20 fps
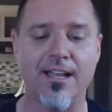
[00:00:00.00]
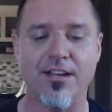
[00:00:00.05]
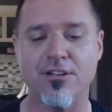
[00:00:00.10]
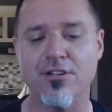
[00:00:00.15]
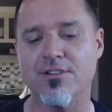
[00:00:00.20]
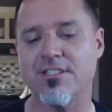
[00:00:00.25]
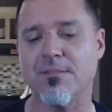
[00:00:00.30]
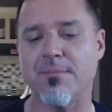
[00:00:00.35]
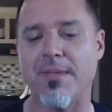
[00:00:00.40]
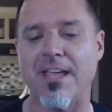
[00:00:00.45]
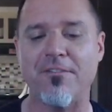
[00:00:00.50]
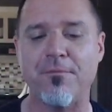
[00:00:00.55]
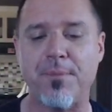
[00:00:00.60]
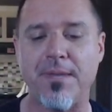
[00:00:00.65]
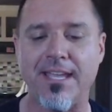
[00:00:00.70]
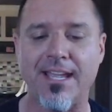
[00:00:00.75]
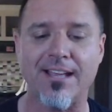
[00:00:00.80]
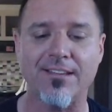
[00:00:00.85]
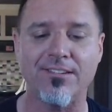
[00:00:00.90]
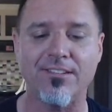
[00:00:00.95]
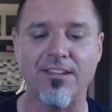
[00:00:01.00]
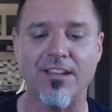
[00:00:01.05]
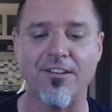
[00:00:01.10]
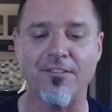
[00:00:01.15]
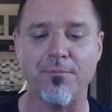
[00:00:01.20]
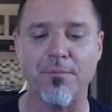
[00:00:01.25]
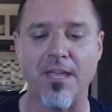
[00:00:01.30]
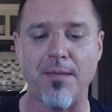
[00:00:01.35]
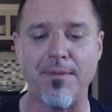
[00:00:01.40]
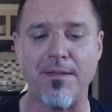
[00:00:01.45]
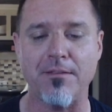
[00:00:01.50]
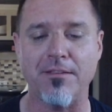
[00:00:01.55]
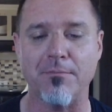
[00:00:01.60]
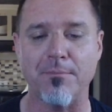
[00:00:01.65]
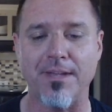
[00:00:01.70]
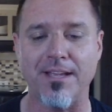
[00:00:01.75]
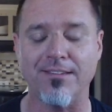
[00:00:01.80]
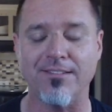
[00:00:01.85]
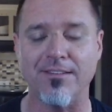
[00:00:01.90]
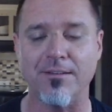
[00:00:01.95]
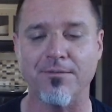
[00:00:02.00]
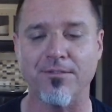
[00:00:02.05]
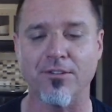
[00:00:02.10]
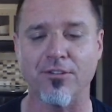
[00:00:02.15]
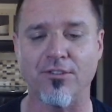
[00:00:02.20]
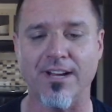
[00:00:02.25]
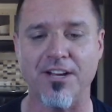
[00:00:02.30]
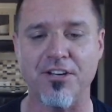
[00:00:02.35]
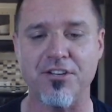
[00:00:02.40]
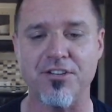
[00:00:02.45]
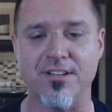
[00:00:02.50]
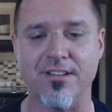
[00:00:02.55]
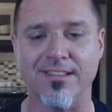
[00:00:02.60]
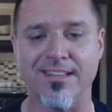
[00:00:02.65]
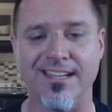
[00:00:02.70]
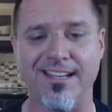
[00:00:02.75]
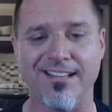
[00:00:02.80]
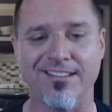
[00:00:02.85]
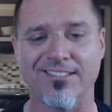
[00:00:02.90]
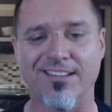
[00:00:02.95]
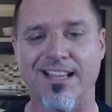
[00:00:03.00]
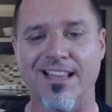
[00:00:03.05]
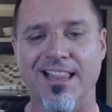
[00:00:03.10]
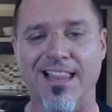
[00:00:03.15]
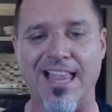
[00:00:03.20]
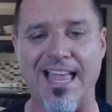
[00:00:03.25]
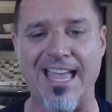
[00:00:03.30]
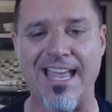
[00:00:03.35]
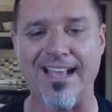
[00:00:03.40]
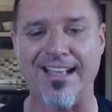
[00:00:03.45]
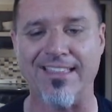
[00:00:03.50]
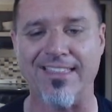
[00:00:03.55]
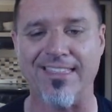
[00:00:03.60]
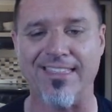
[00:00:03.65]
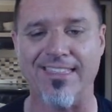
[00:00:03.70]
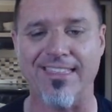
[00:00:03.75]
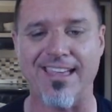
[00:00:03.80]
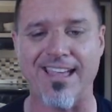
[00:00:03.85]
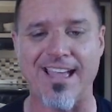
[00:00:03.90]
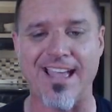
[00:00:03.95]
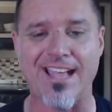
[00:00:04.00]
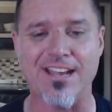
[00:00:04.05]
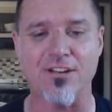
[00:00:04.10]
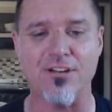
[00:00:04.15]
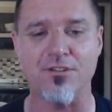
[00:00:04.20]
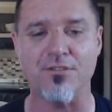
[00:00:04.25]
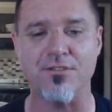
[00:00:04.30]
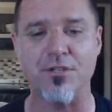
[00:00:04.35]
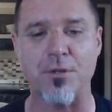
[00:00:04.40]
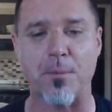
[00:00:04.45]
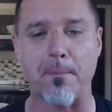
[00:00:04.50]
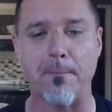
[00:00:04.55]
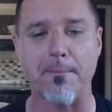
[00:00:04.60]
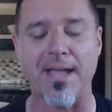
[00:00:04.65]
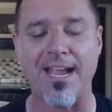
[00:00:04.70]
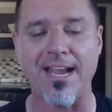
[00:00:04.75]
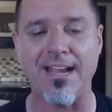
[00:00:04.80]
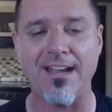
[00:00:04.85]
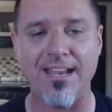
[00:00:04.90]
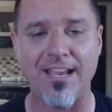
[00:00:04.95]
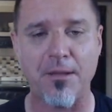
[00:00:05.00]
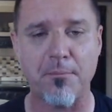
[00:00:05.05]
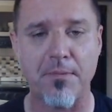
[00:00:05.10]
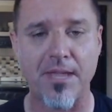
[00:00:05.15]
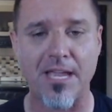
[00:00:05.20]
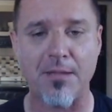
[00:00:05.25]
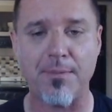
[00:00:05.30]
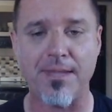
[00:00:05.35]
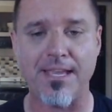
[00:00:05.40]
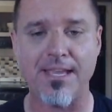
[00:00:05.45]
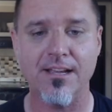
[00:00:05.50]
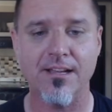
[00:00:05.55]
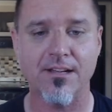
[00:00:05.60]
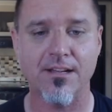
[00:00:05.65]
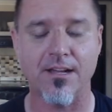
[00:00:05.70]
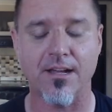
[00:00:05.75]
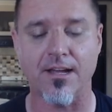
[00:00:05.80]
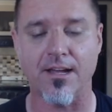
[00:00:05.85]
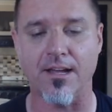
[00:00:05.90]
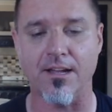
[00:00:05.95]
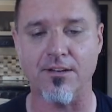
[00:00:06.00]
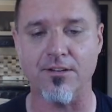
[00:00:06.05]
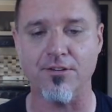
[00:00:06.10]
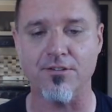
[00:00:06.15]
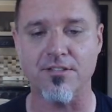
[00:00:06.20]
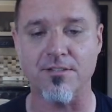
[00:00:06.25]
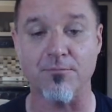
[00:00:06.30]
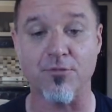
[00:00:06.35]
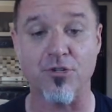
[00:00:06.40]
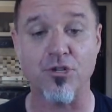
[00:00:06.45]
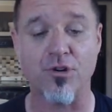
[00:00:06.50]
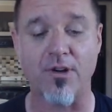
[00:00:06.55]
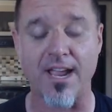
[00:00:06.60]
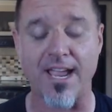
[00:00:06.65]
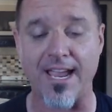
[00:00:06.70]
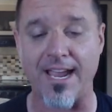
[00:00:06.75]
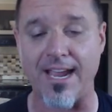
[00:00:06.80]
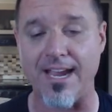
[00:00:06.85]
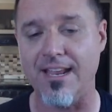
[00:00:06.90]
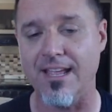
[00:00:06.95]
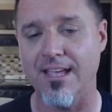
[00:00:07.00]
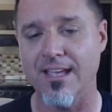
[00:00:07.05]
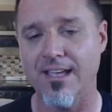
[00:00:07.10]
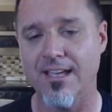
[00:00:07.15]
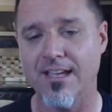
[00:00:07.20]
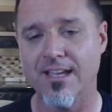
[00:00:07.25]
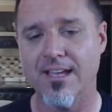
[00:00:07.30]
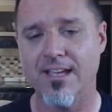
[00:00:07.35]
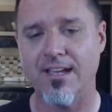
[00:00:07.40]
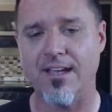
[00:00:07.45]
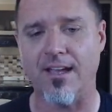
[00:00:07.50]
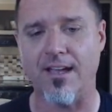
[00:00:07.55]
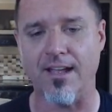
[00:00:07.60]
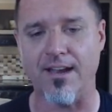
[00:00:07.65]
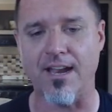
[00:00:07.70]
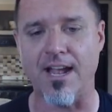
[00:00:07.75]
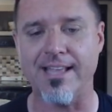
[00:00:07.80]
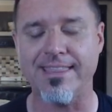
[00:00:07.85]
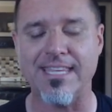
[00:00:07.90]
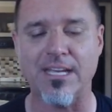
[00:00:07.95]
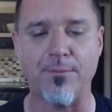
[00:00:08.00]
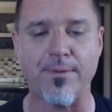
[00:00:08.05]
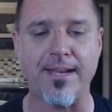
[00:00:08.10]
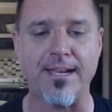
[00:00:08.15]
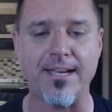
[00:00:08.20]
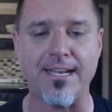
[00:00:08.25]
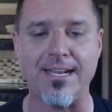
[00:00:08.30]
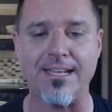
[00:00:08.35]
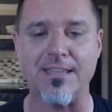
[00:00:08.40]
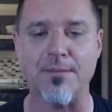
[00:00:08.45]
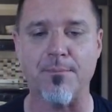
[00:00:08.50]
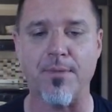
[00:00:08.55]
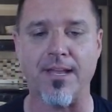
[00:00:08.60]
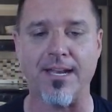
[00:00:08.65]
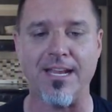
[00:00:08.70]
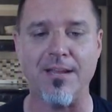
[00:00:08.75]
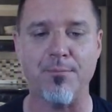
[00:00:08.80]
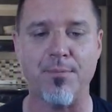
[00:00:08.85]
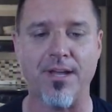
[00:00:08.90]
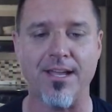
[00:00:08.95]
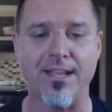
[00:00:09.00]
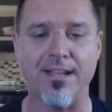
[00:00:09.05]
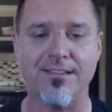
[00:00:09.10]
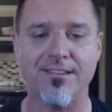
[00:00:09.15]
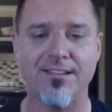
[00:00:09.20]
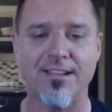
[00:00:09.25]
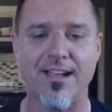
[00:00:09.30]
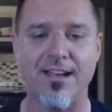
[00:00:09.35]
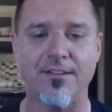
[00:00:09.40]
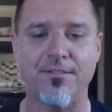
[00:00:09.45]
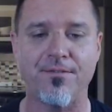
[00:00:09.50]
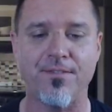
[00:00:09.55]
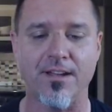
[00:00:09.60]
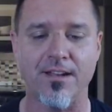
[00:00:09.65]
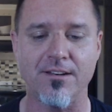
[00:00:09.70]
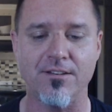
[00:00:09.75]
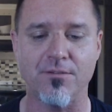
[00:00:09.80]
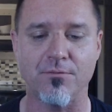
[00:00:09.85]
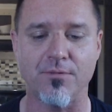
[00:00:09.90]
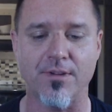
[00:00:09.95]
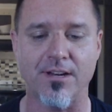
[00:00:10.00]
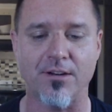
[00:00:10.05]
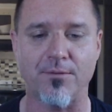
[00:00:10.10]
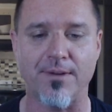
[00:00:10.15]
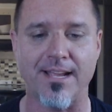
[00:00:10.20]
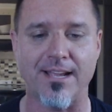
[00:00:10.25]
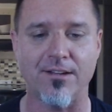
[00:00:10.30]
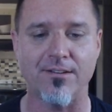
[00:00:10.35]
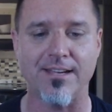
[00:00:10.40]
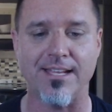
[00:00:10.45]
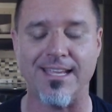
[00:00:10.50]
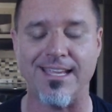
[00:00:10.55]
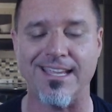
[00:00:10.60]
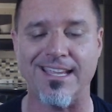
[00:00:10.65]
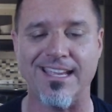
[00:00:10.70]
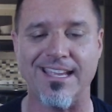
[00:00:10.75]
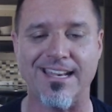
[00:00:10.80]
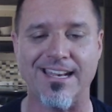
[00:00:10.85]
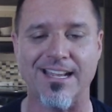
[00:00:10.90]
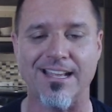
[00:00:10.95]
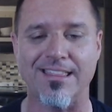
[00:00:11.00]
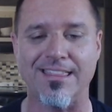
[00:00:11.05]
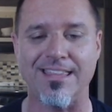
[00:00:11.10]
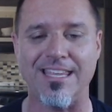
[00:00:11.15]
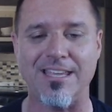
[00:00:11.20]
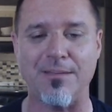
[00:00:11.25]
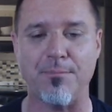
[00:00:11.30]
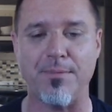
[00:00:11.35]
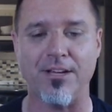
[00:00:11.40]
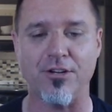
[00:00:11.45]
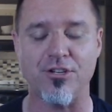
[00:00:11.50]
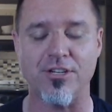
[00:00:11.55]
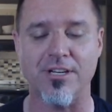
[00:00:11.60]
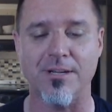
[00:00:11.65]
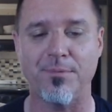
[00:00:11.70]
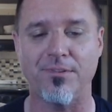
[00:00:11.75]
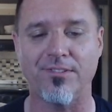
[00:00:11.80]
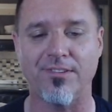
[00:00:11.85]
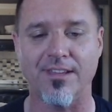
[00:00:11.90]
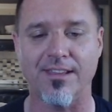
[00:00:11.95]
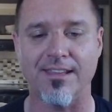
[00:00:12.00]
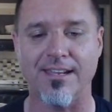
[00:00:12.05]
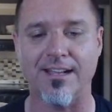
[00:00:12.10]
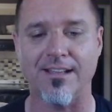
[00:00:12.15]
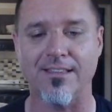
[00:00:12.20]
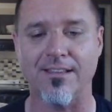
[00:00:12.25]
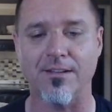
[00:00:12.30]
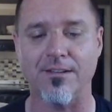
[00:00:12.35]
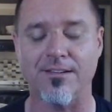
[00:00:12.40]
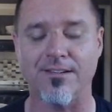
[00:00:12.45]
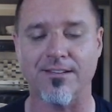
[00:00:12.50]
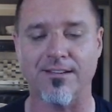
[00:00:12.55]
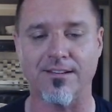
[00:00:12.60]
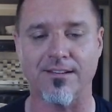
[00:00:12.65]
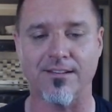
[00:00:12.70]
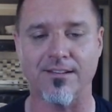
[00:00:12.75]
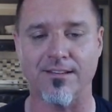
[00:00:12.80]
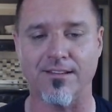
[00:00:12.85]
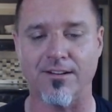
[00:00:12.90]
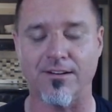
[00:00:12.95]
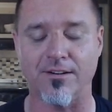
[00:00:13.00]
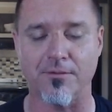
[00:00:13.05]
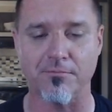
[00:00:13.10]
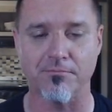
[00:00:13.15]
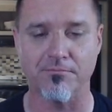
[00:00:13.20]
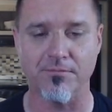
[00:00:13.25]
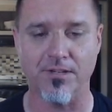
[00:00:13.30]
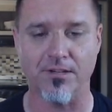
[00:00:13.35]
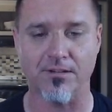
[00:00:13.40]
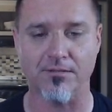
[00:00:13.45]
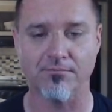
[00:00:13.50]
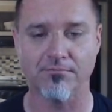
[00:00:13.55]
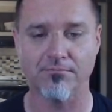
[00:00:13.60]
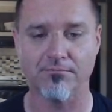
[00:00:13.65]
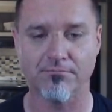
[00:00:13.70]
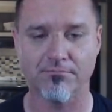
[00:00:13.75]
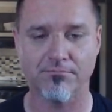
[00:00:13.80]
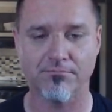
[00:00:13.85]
do some FPS stuff, maybe some base infiltration, things like that, do some mining maybe, do some trade. Not that we need the money, but it's kind of fun to run around in the big ships now that they're, you know,